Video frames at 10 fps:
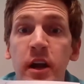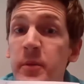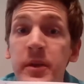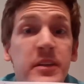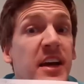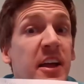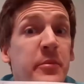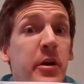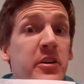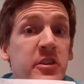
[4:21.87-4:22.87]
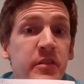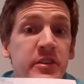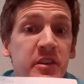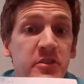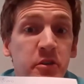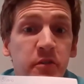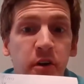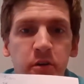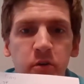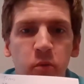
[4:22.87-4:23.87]
How many tally marks have I done so
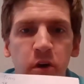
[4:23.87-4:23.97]
far?